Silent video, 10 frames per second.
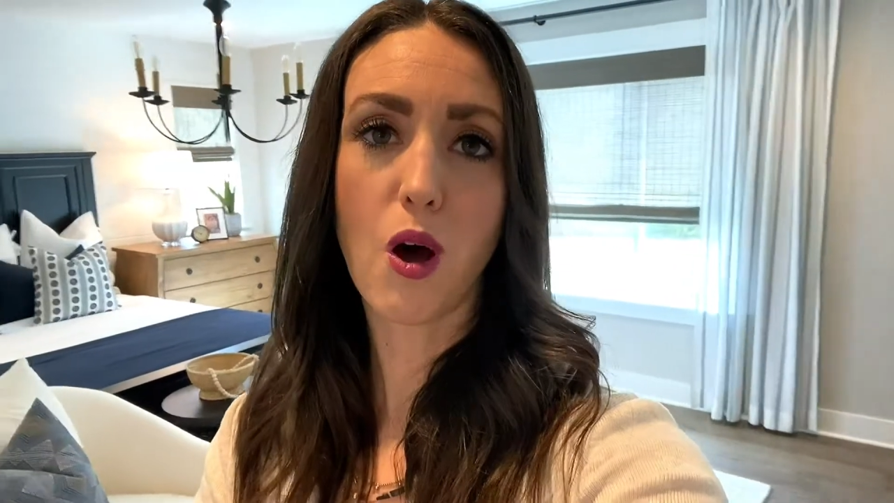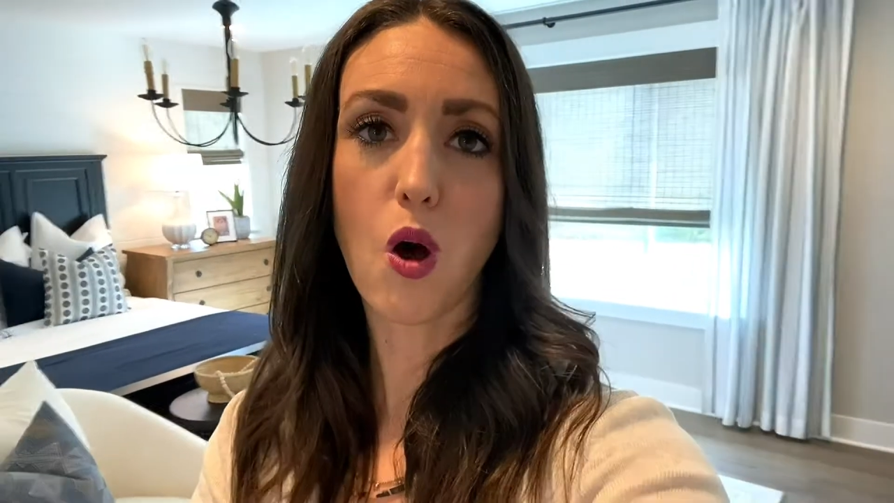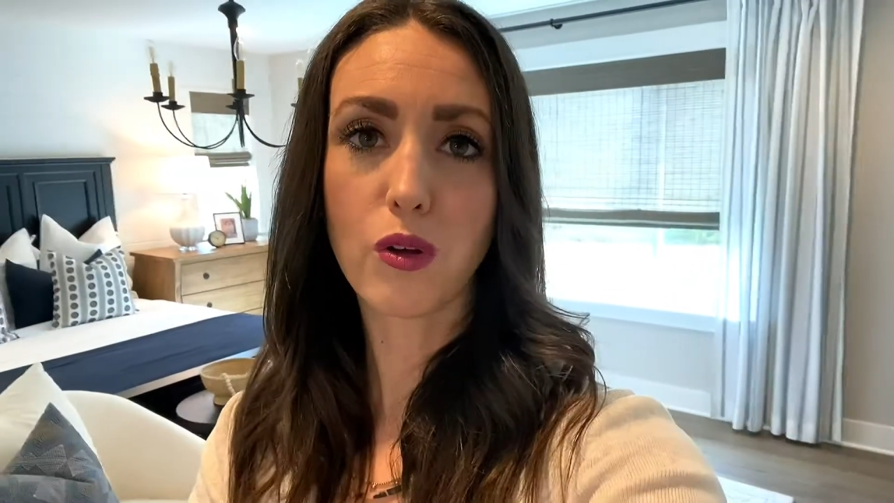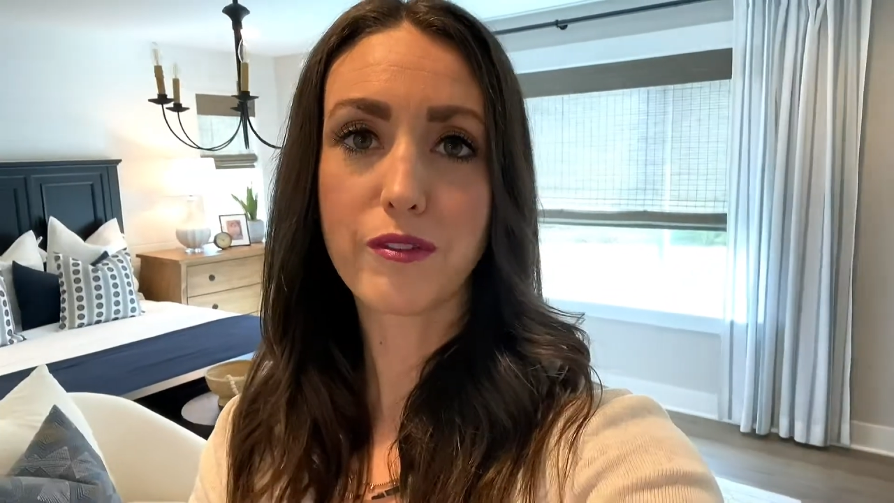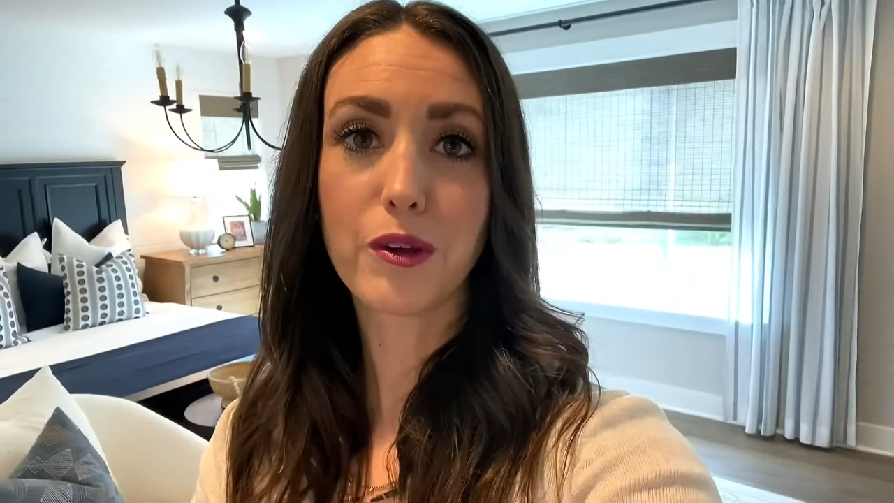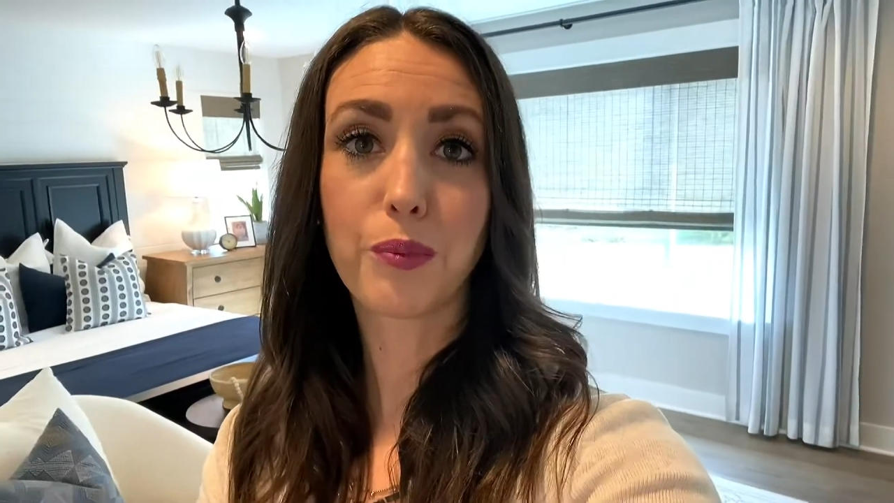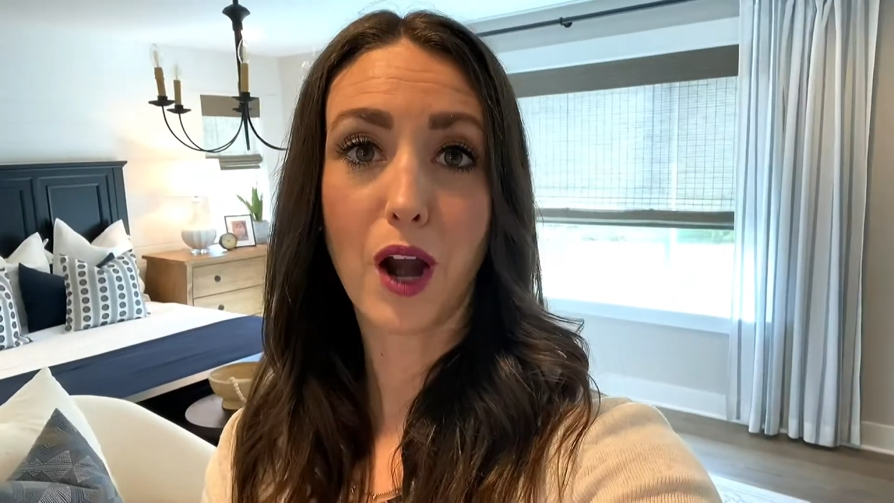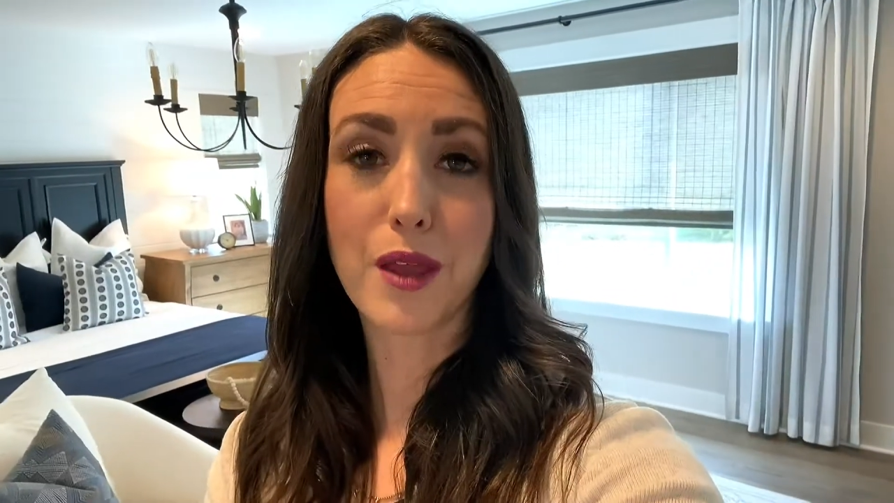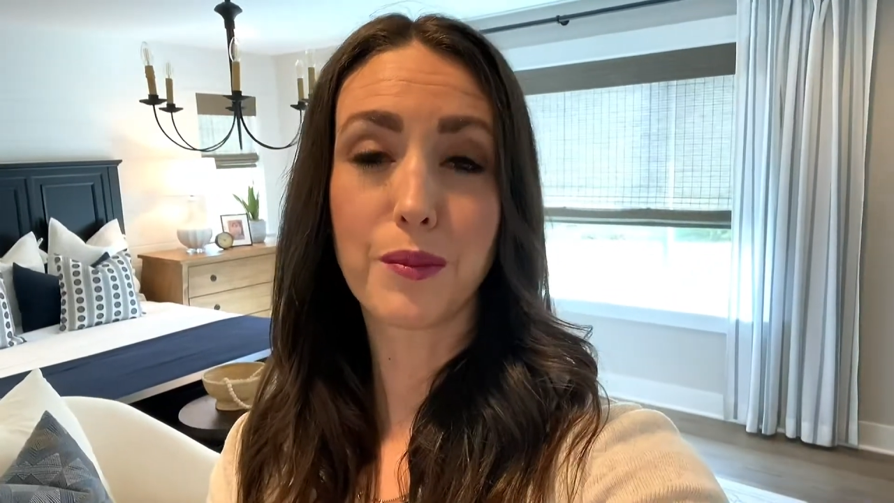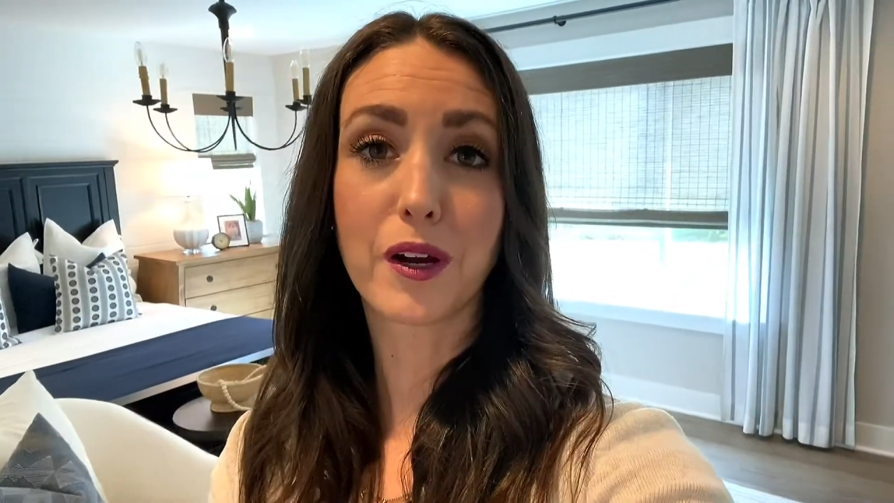all of the
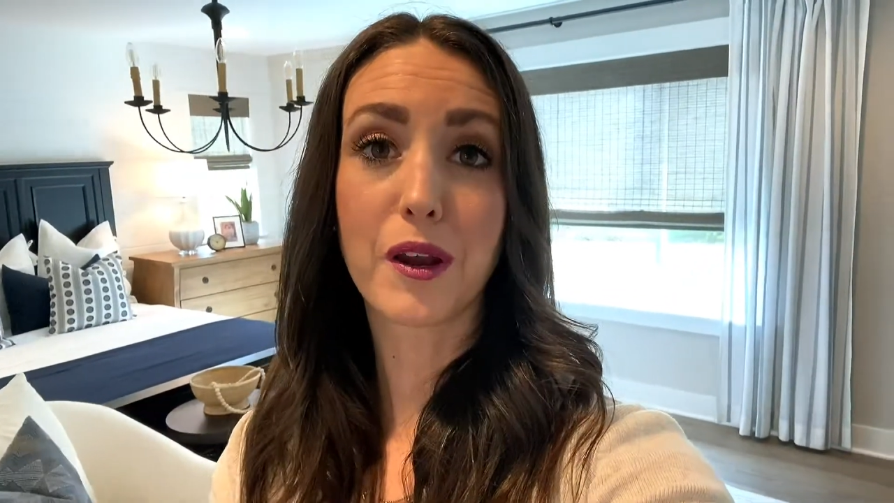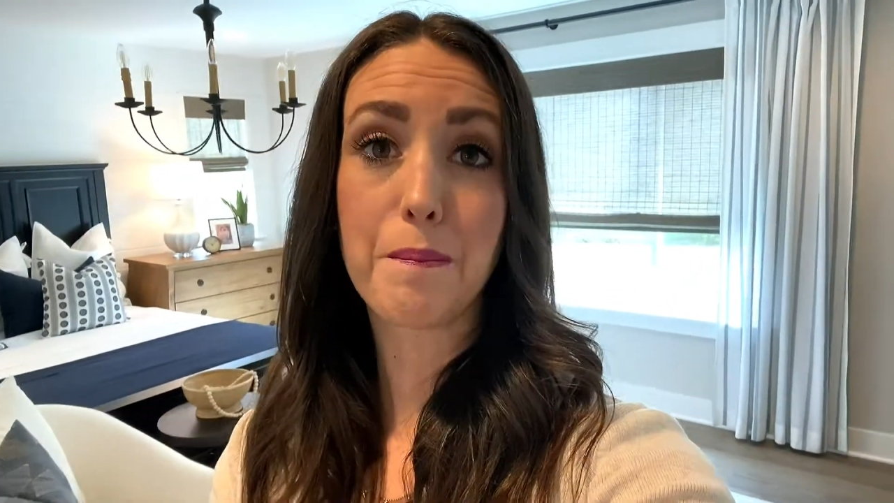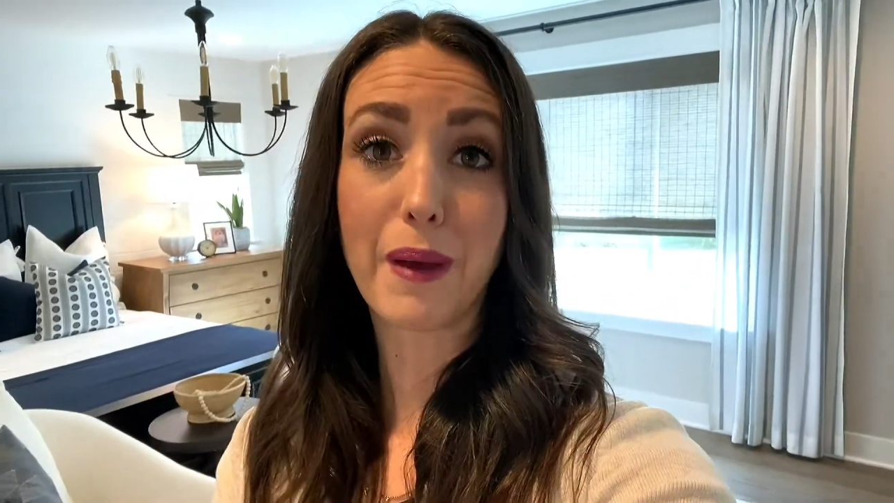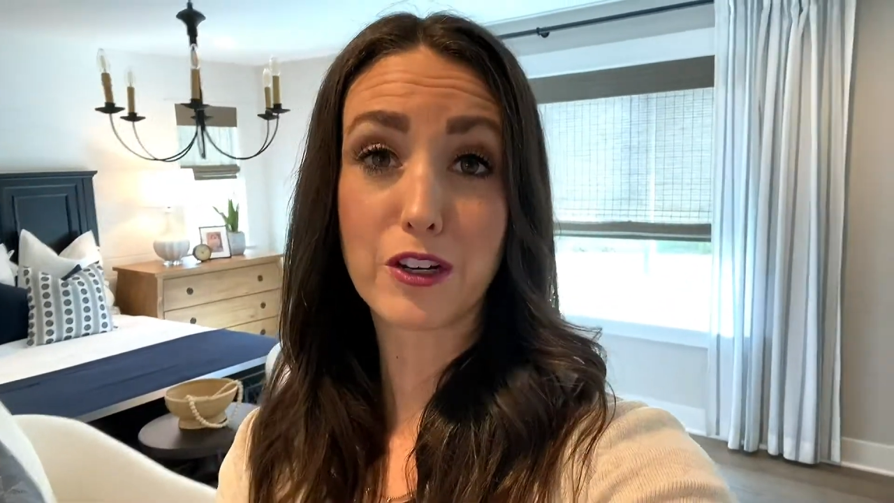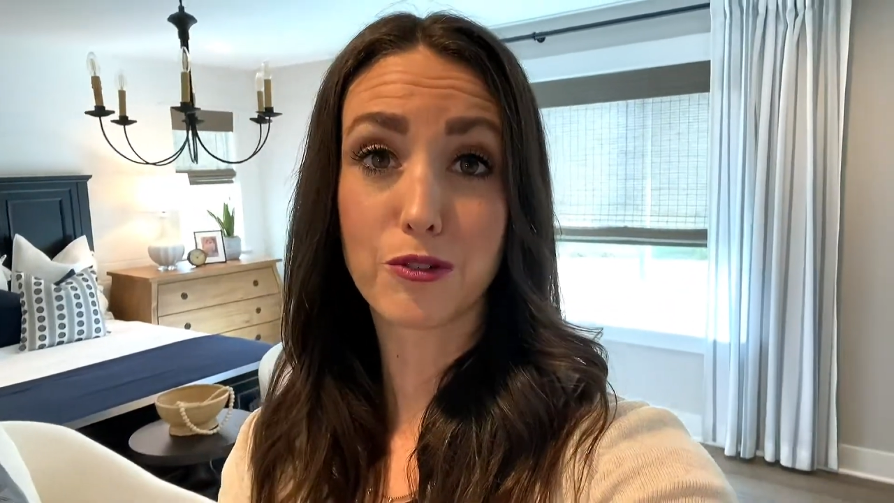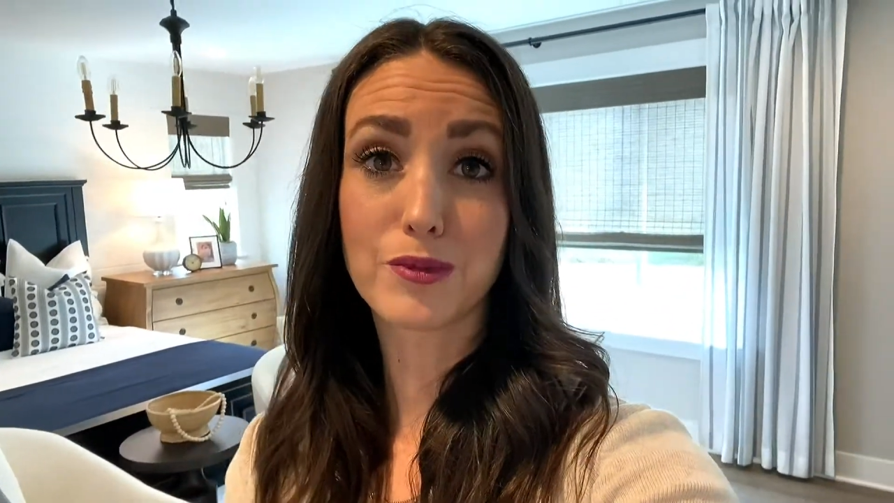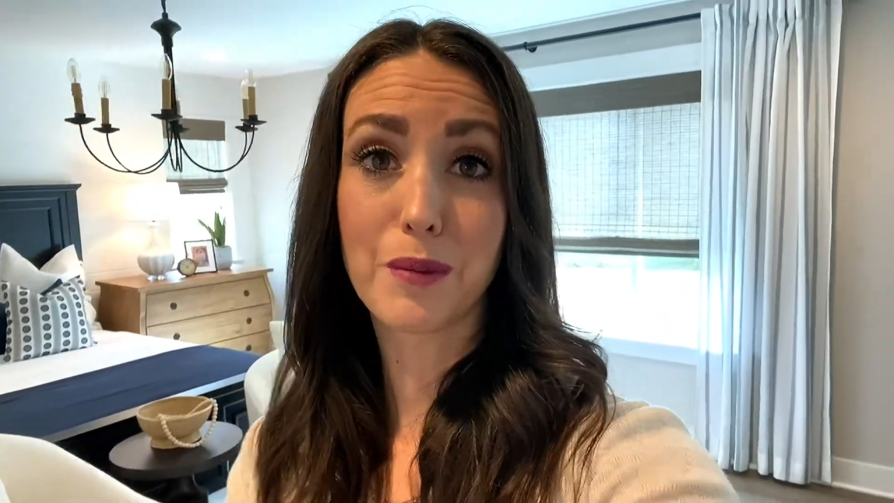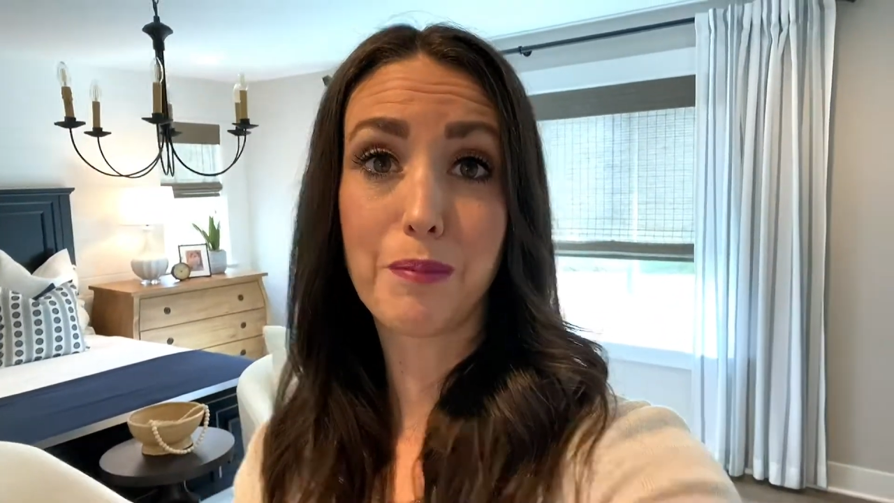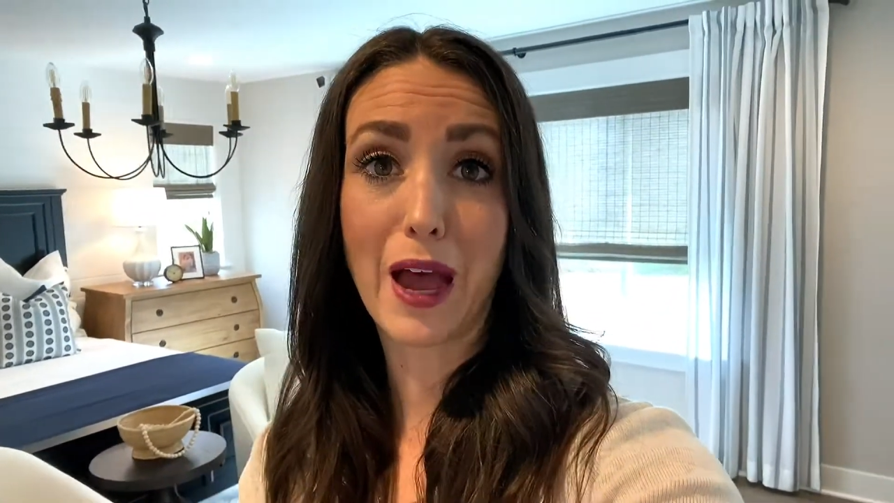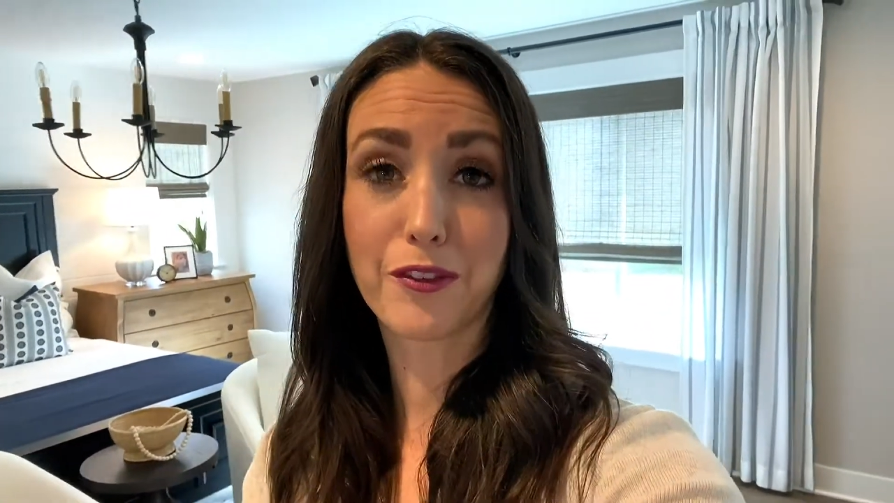primary bedrooms and
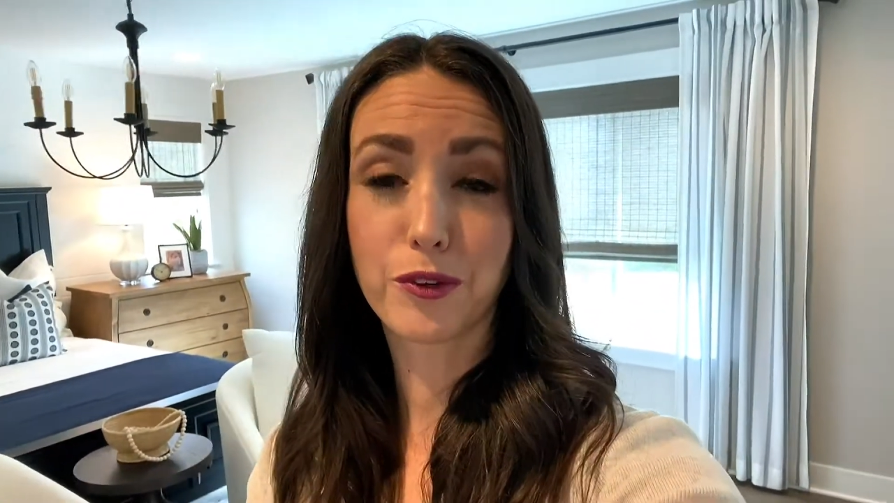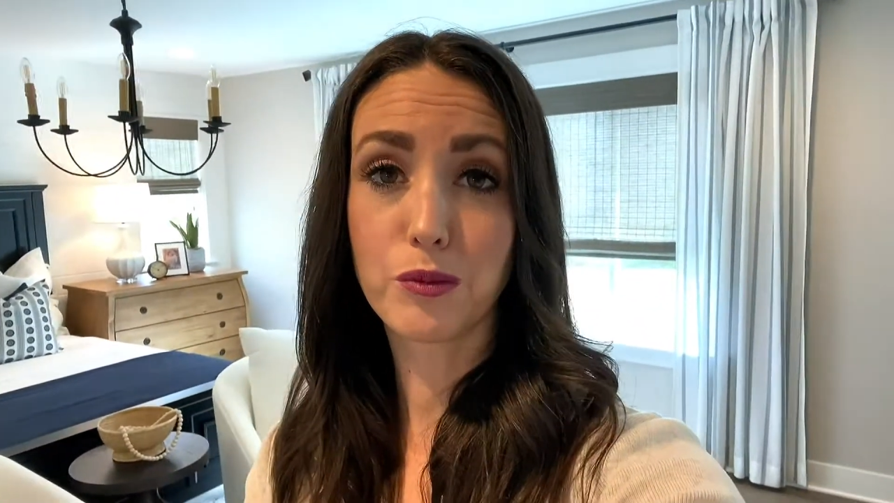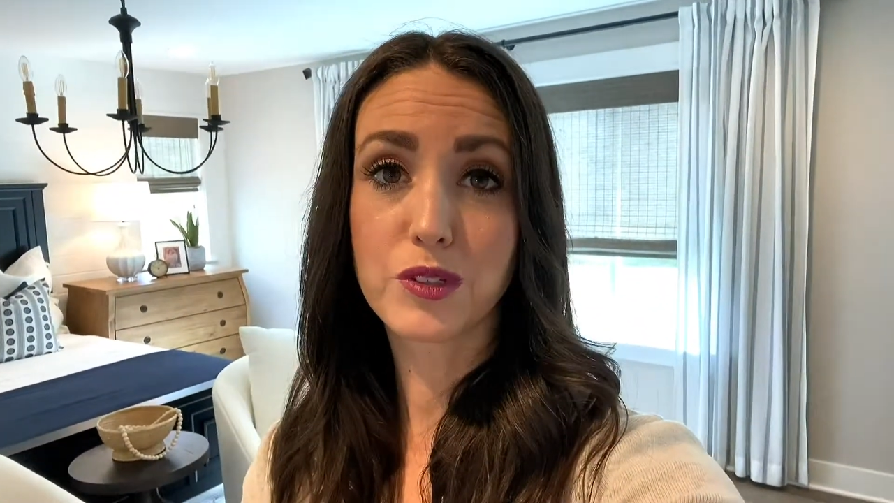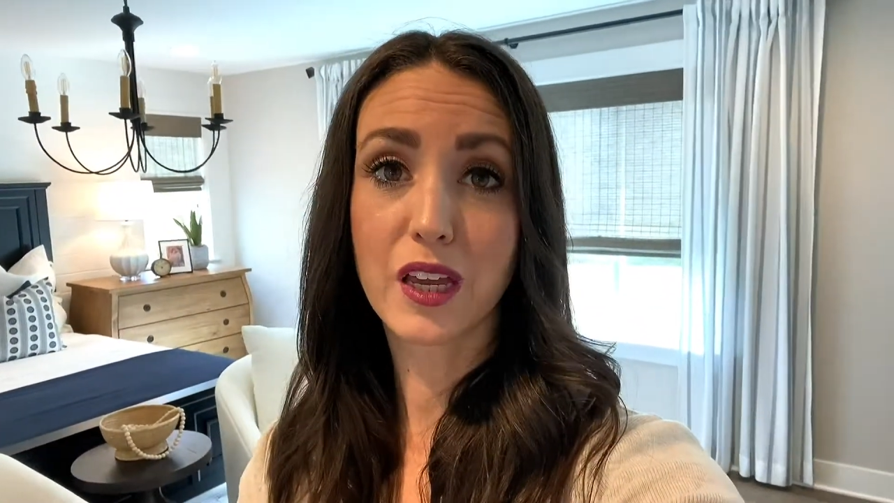bathrooms